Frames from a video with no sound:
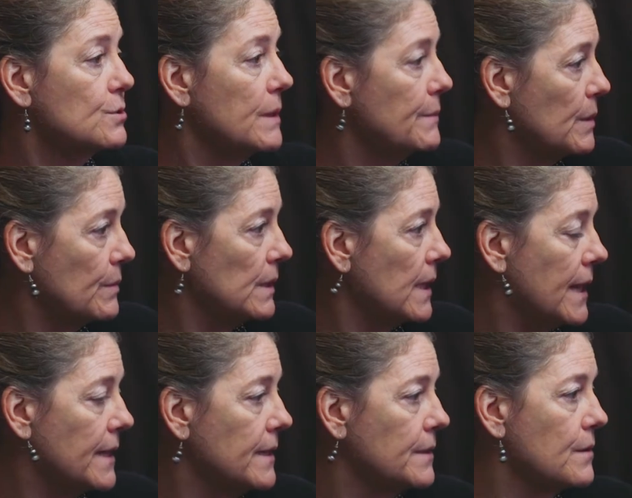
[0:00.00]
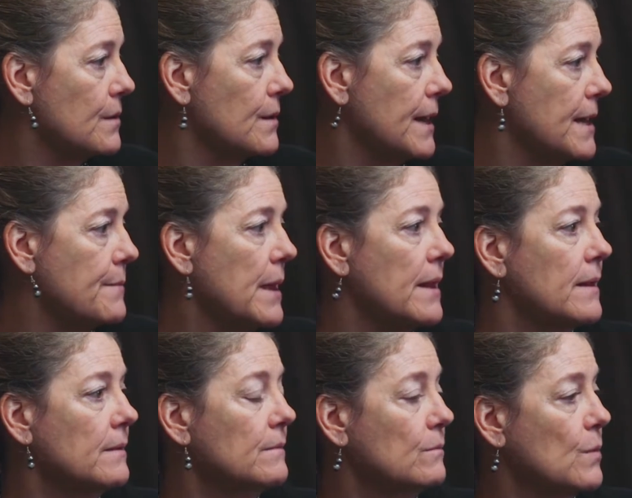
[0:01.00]
treatment related or AML
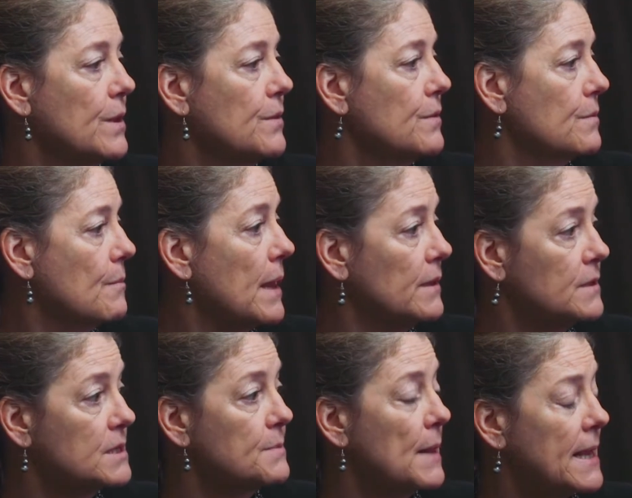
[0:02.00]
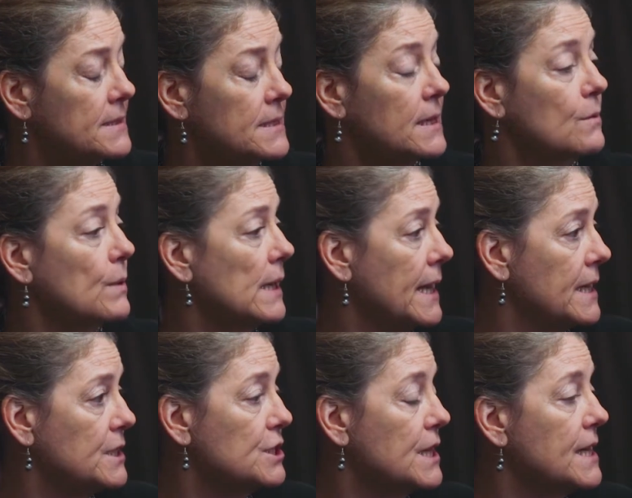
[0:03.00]
with myelodysplastic
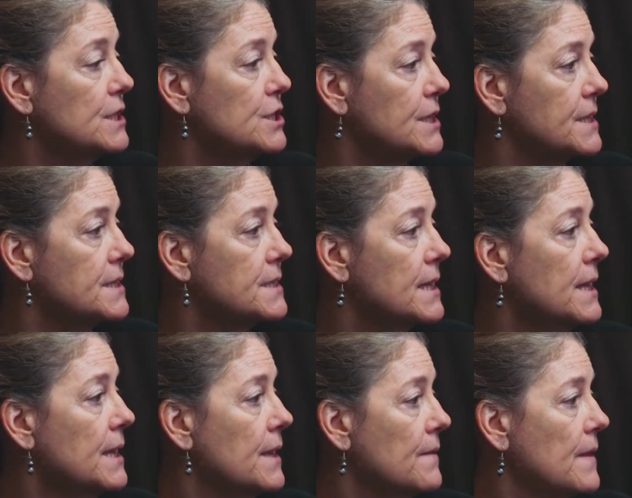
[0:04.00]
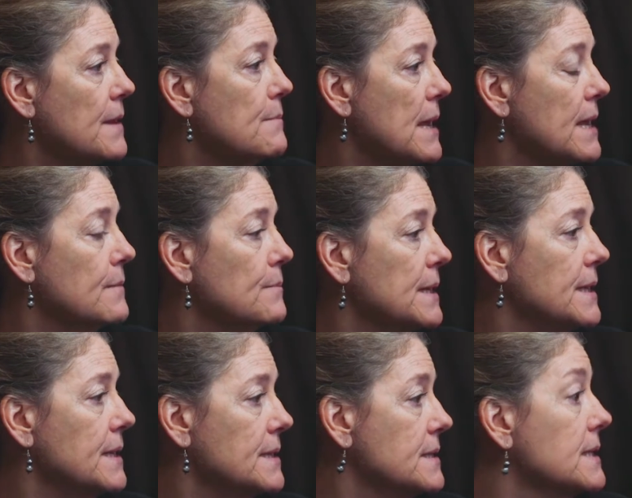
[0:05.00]
related changes. They may
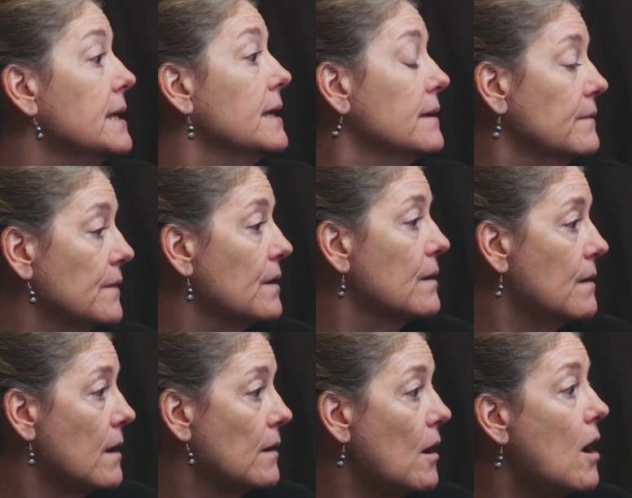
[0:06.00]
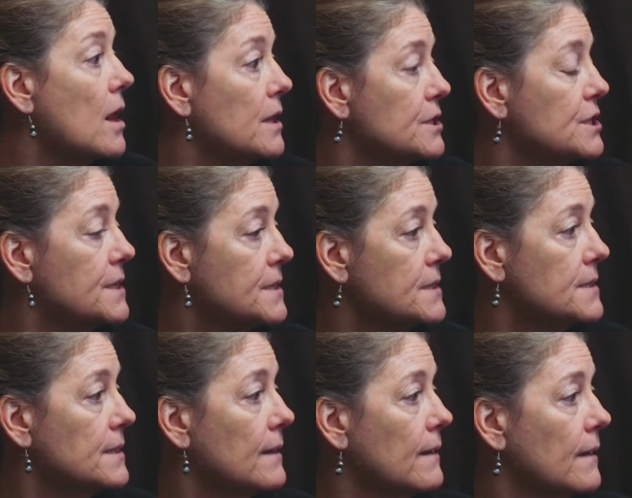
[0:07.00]
be seeing their
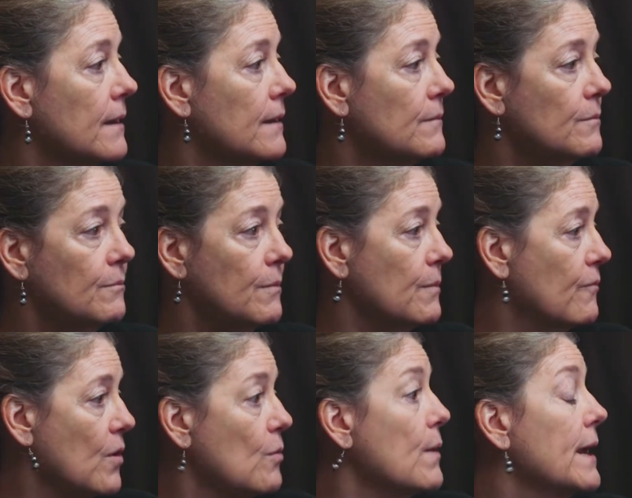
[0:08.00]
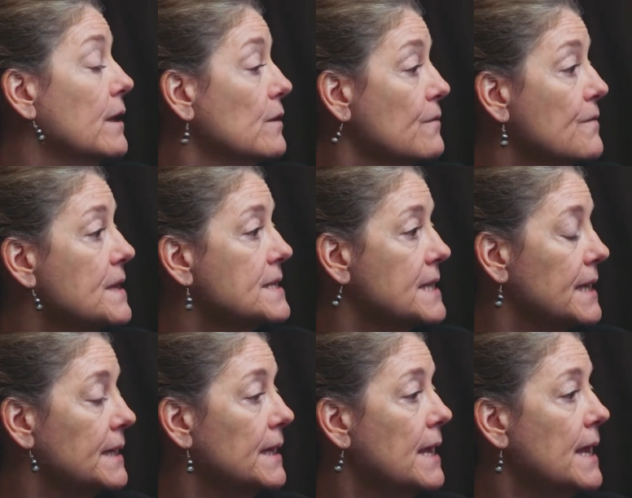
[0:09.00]
oncologist uh, for a regular
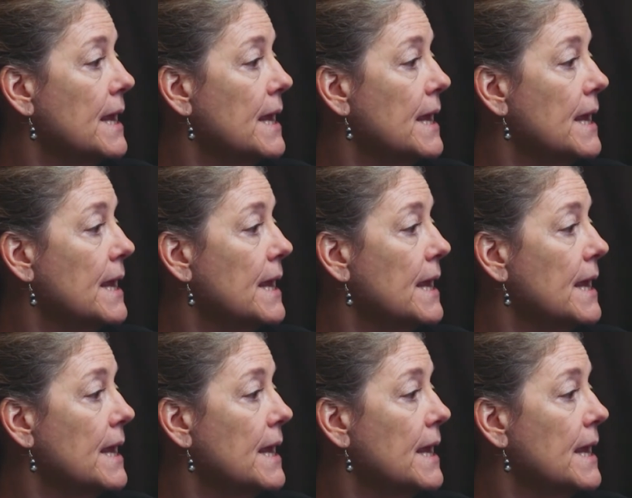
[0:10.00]
visit,